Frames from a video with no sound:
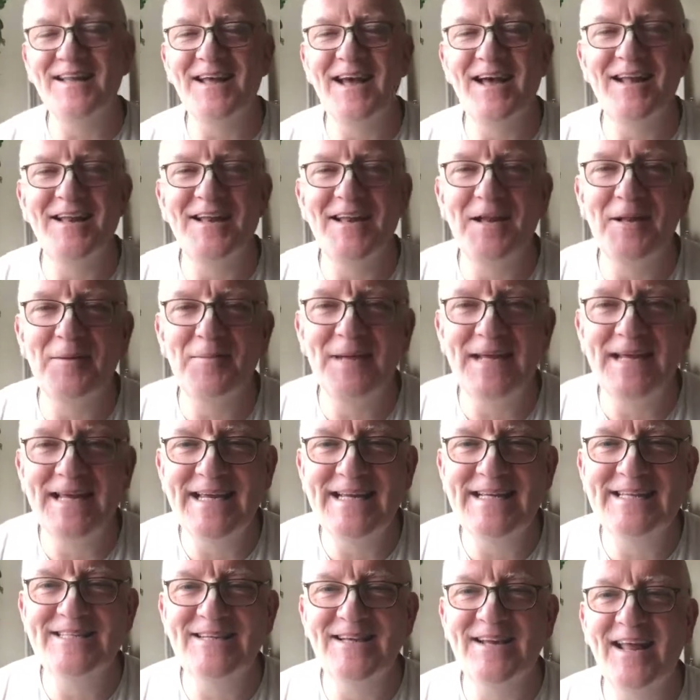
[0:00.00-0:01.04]
a little bit
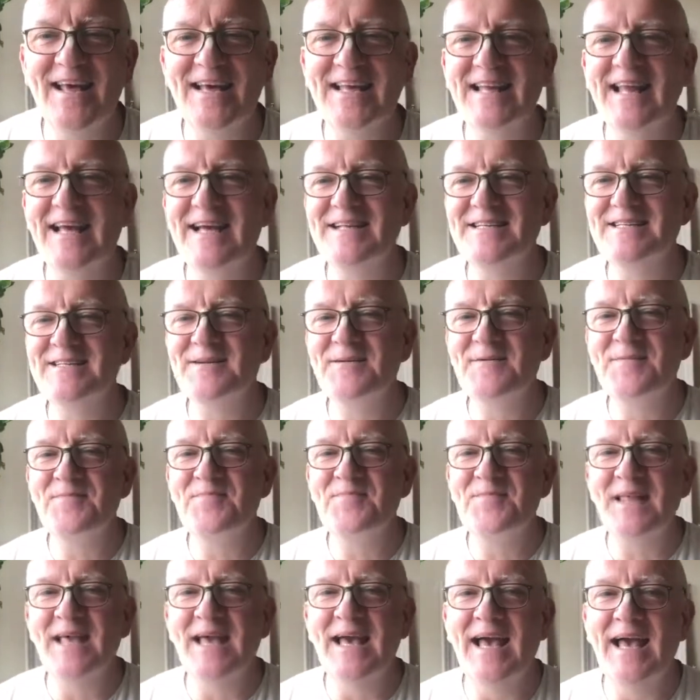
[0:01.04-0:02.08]
easier like that?
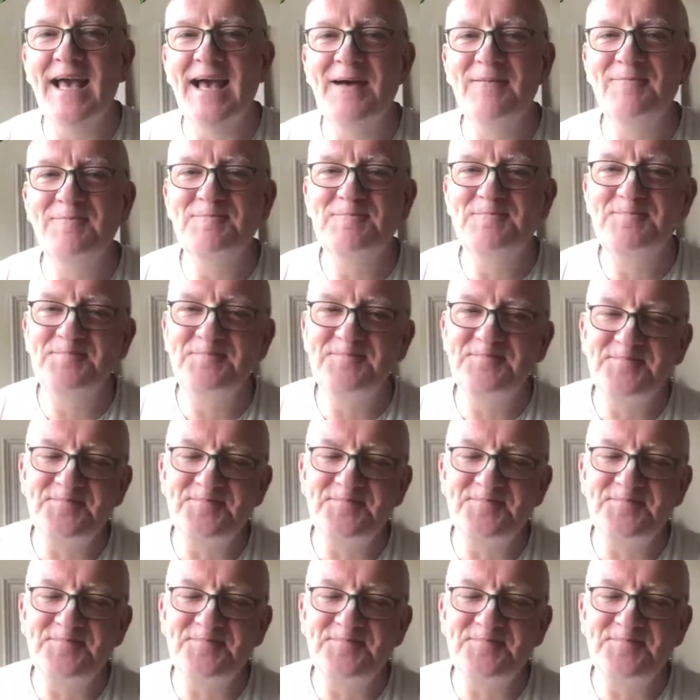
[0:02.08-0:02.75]
And,